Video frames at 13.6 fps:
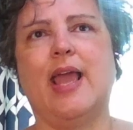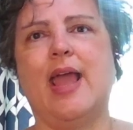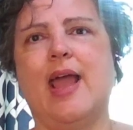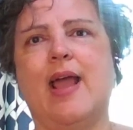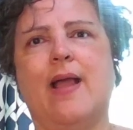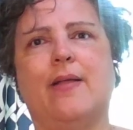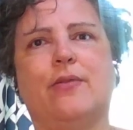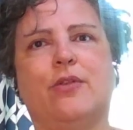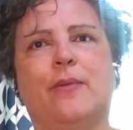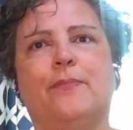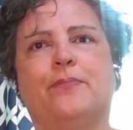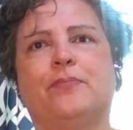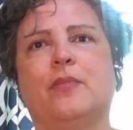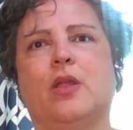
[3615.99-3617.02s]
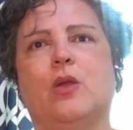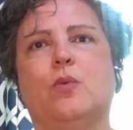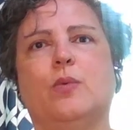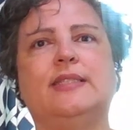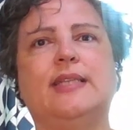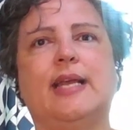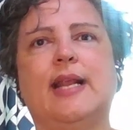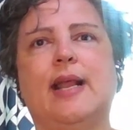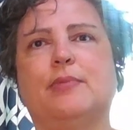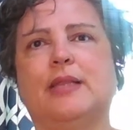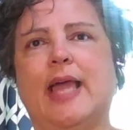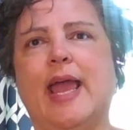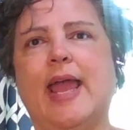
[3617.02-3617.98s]
And we stayed up
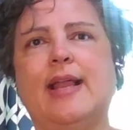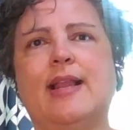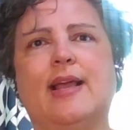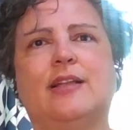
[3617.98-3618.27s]
late.